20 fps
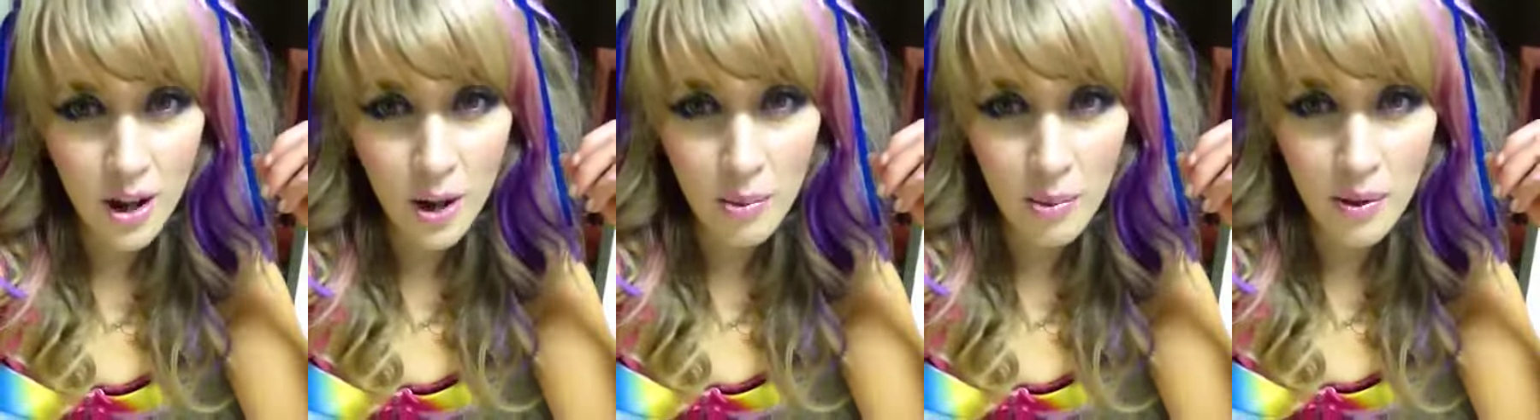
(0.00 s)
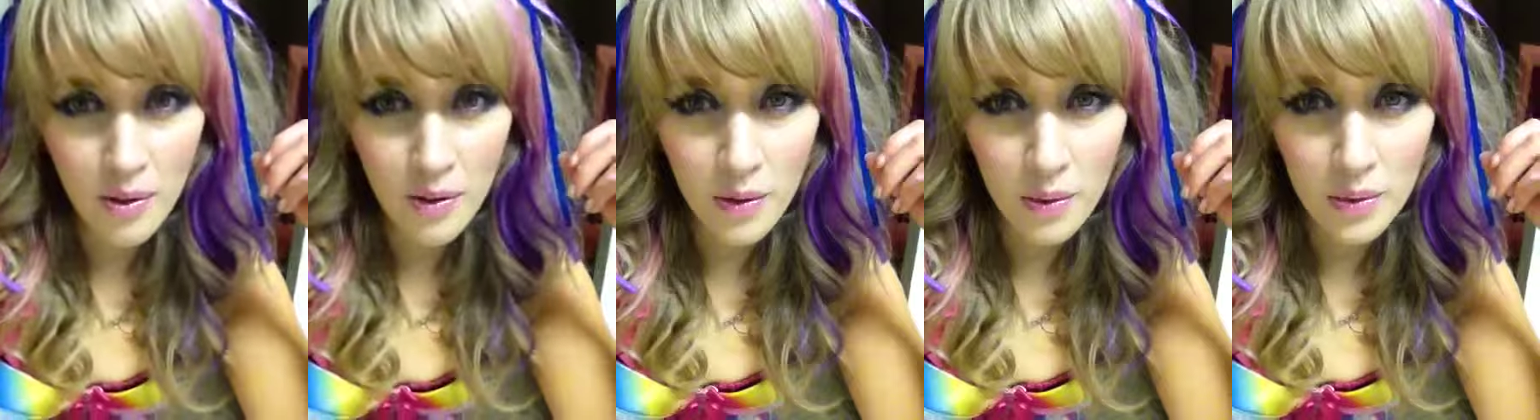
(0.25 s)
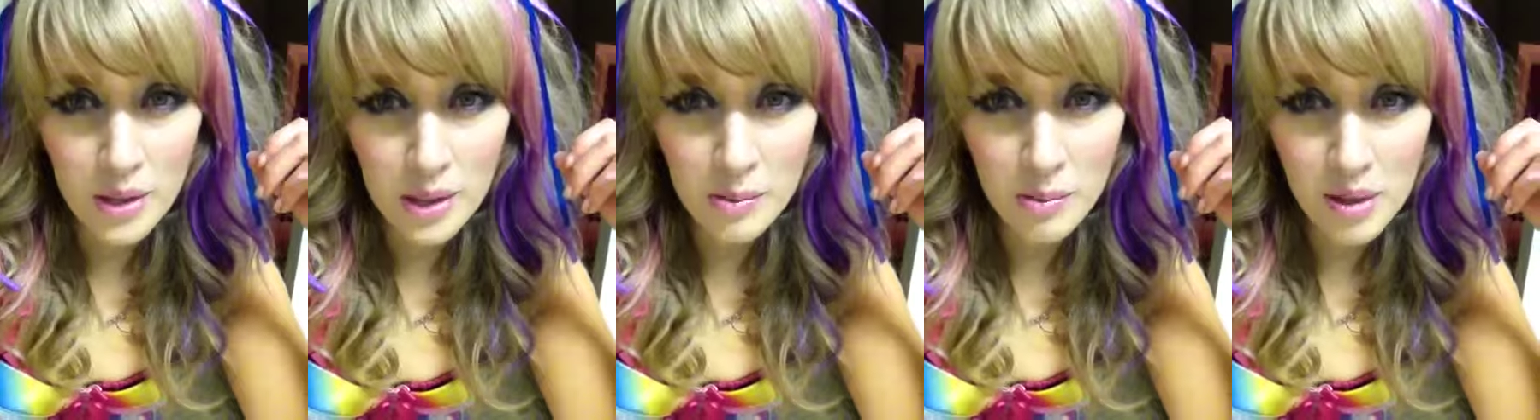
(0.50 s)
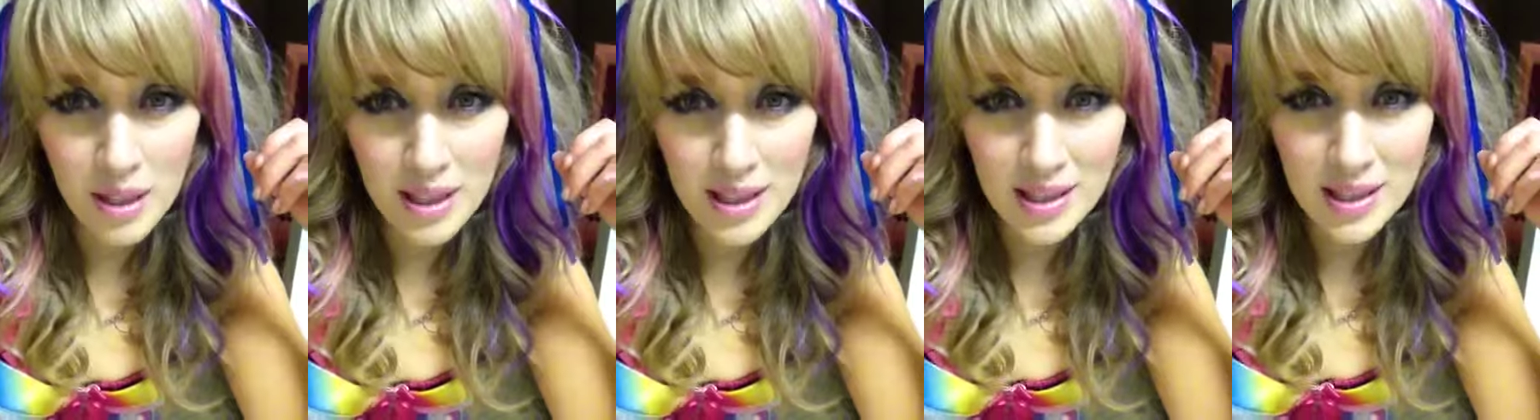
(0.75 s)
I hope everyone's
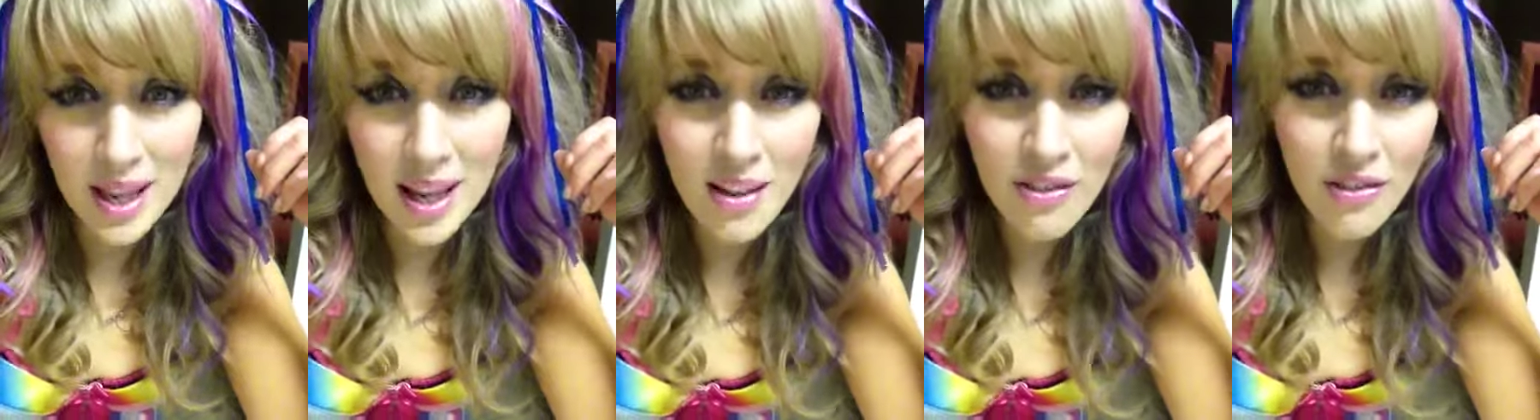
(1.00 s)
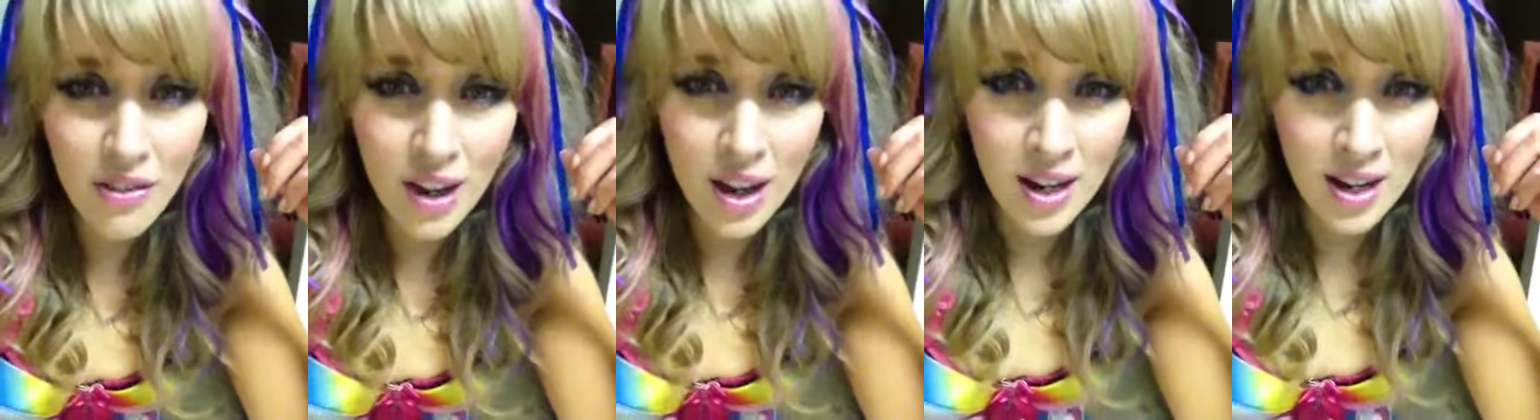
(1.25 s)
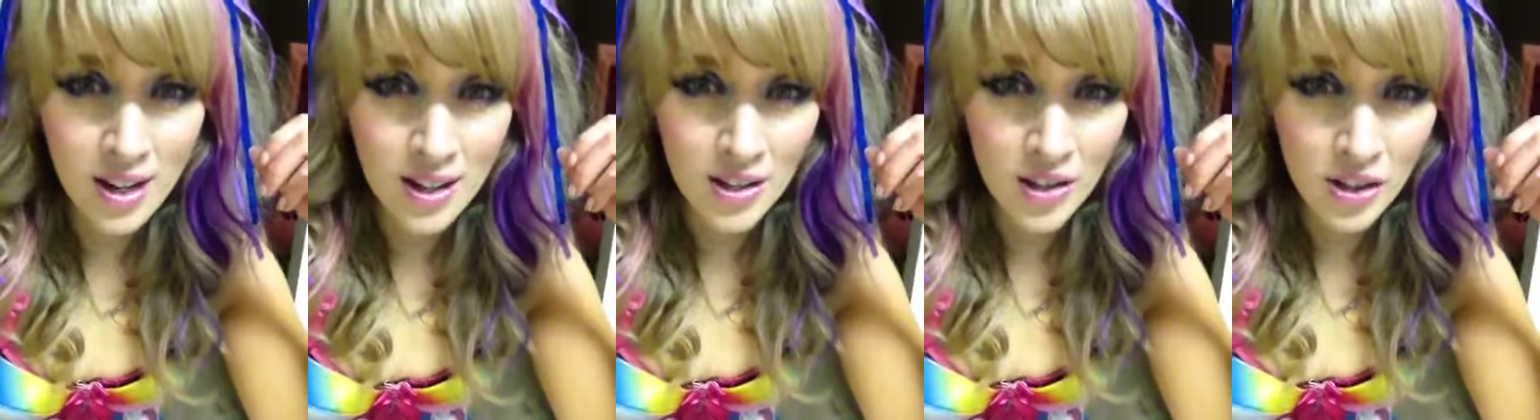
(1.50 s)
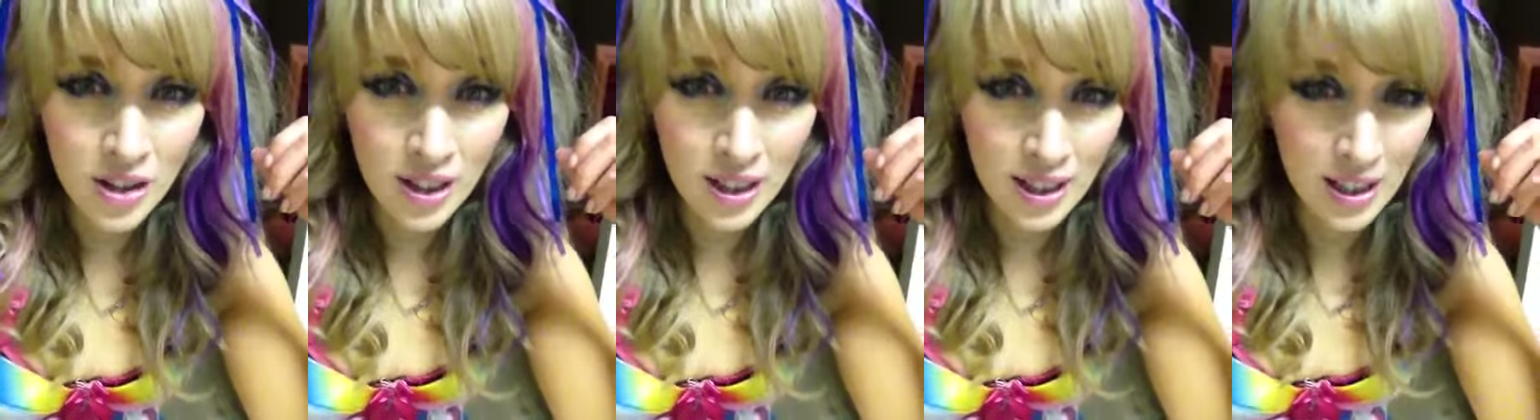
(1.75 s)
being safe and not
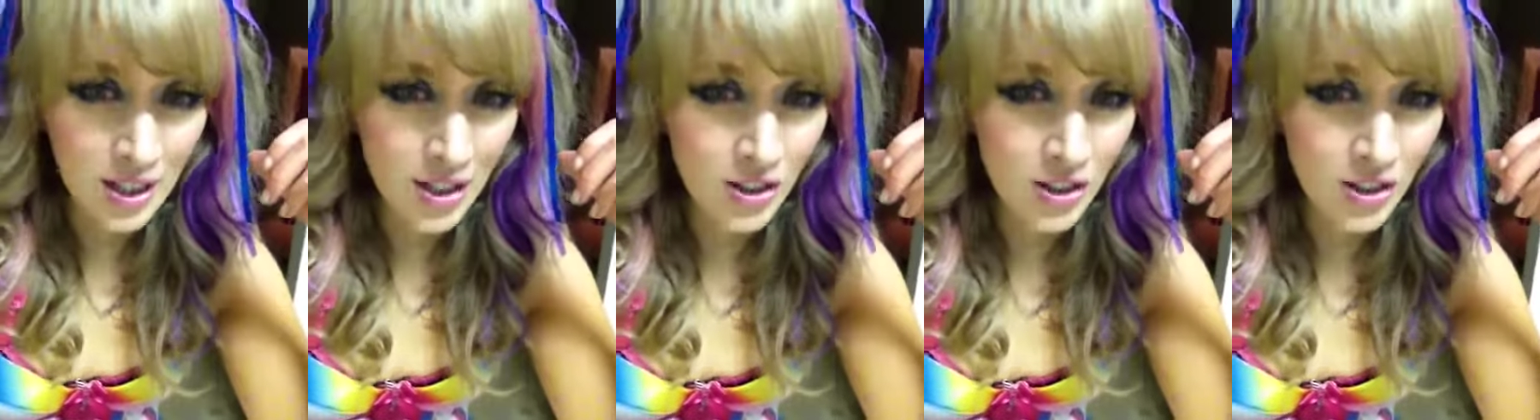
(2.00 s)
drinking